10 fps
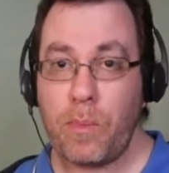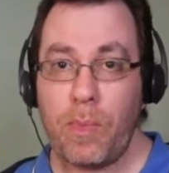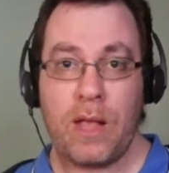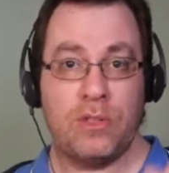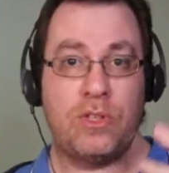
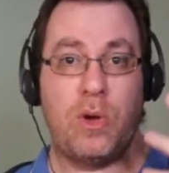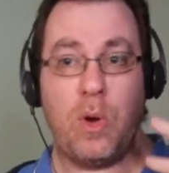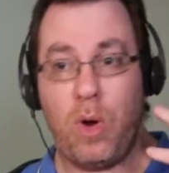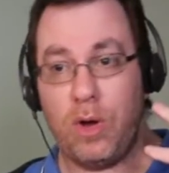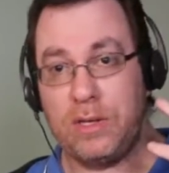
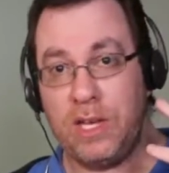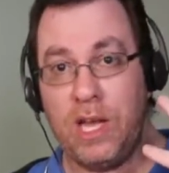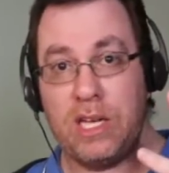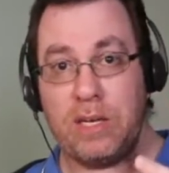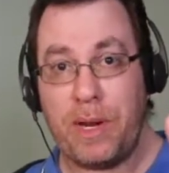So
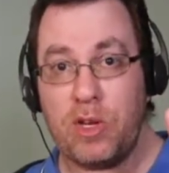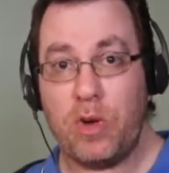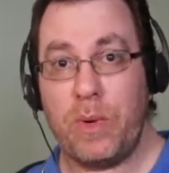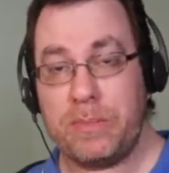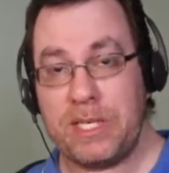depending on
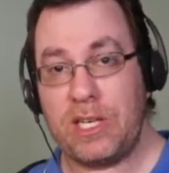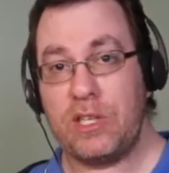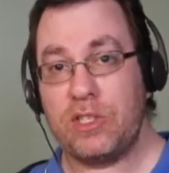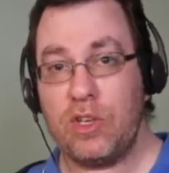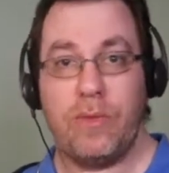what particular
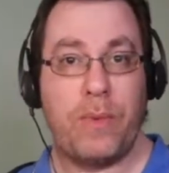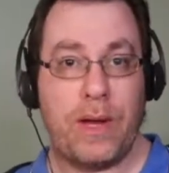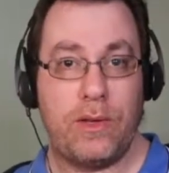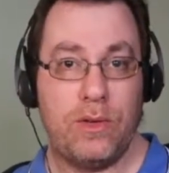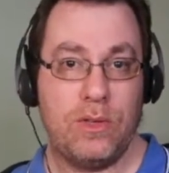software
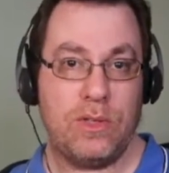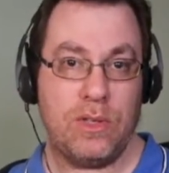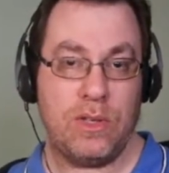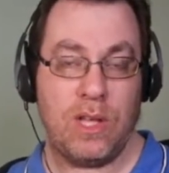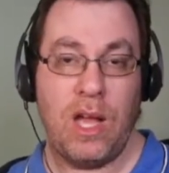you're using,
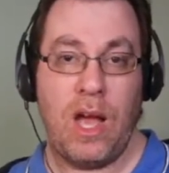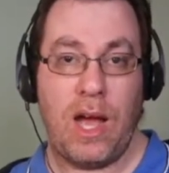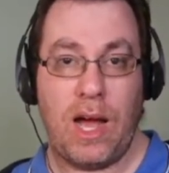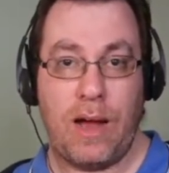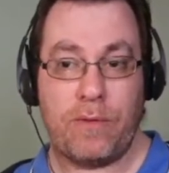
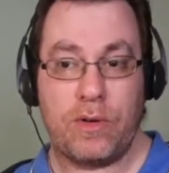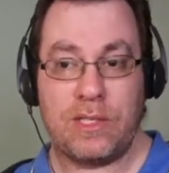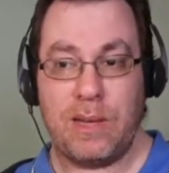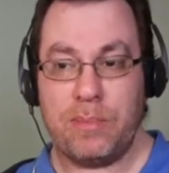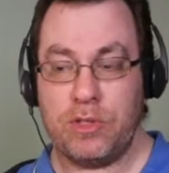for
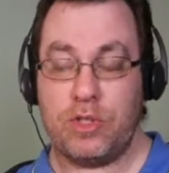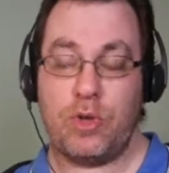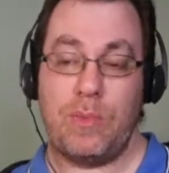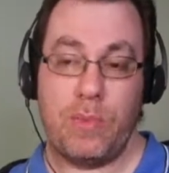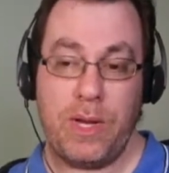example, to
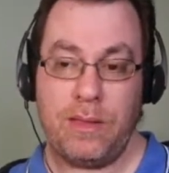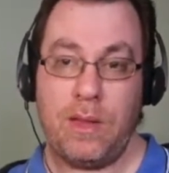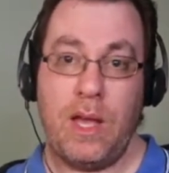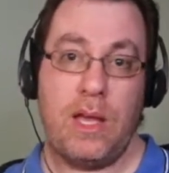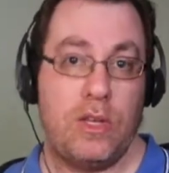stream with,
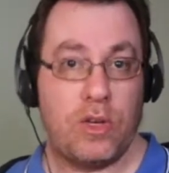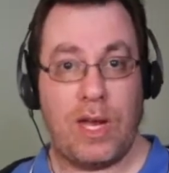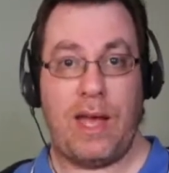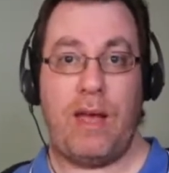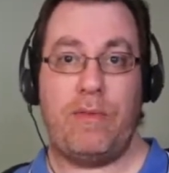you could
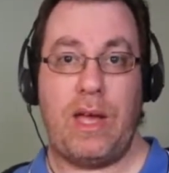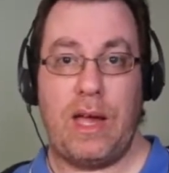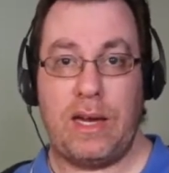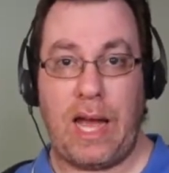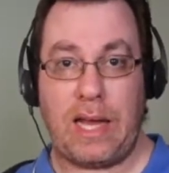have
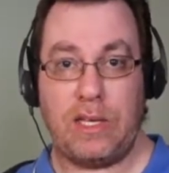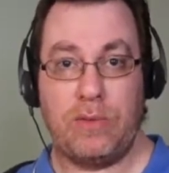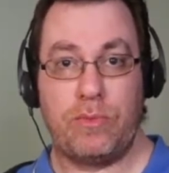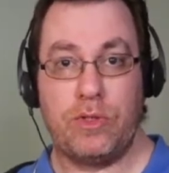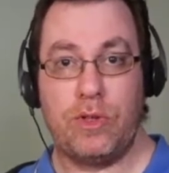an
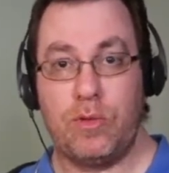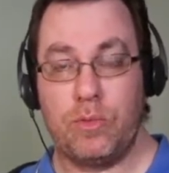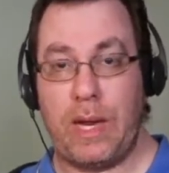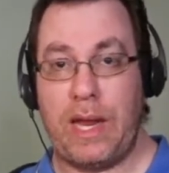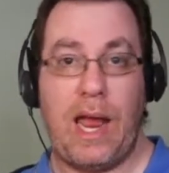active result
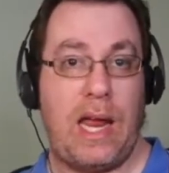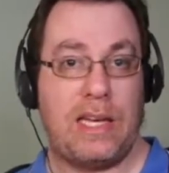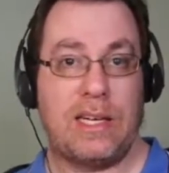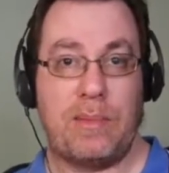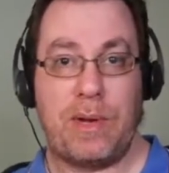where
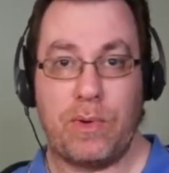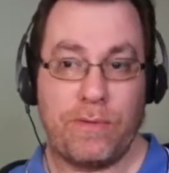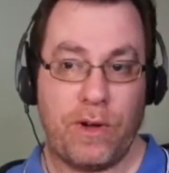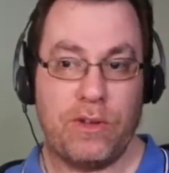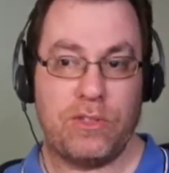anytime anyone
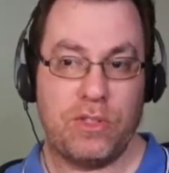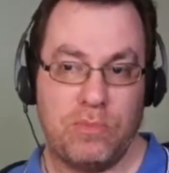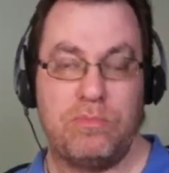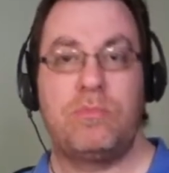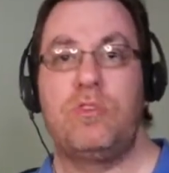follows you,
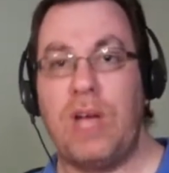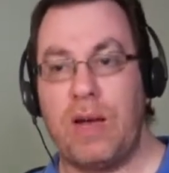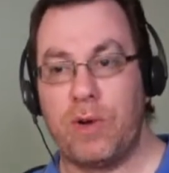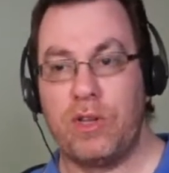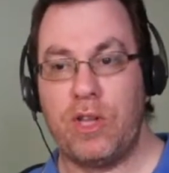you have
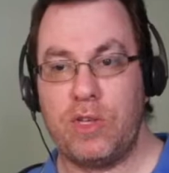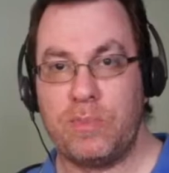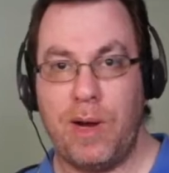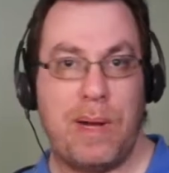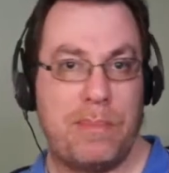one of those
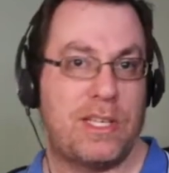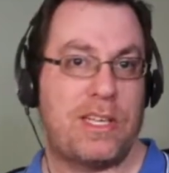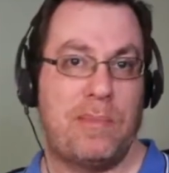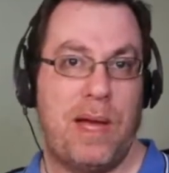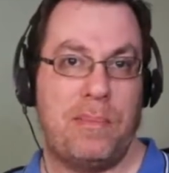pop-ups that
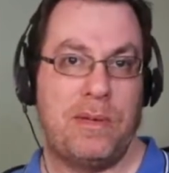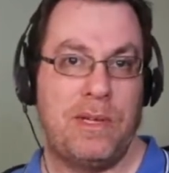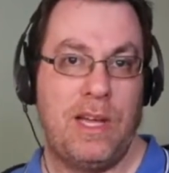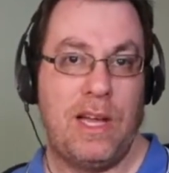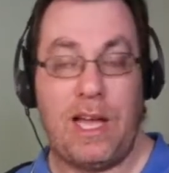come up
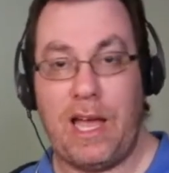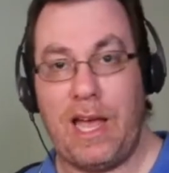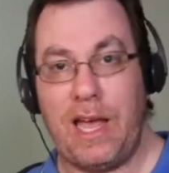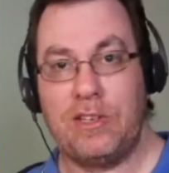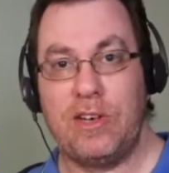
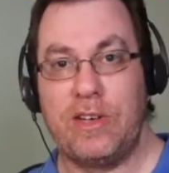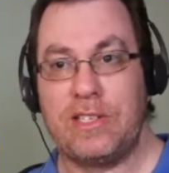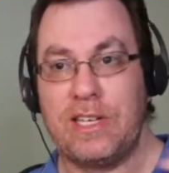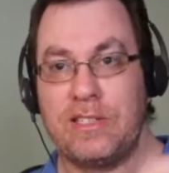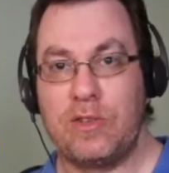and, you know, has a
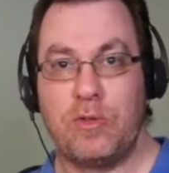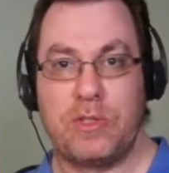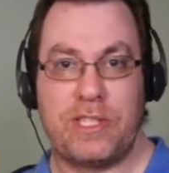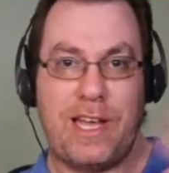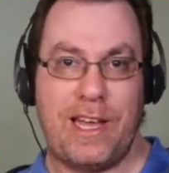nice little
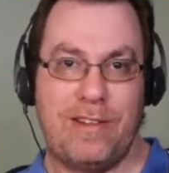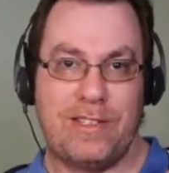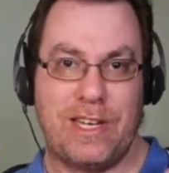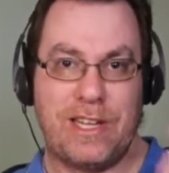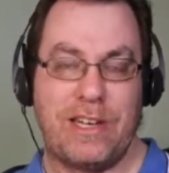sound
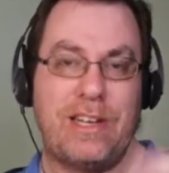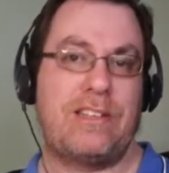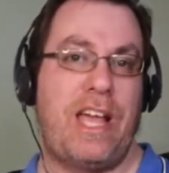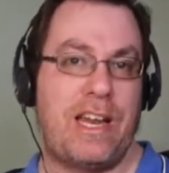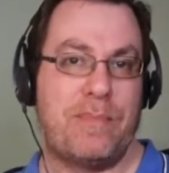and
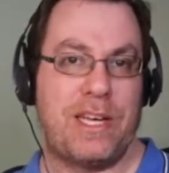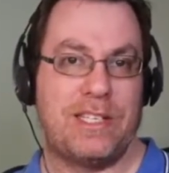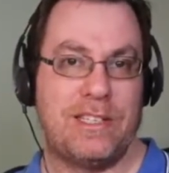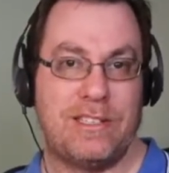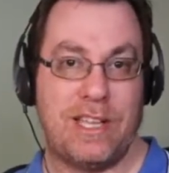
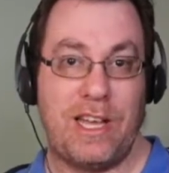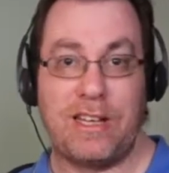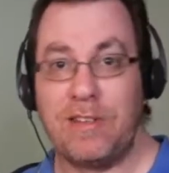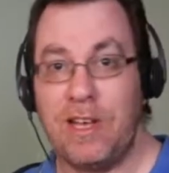animation saying,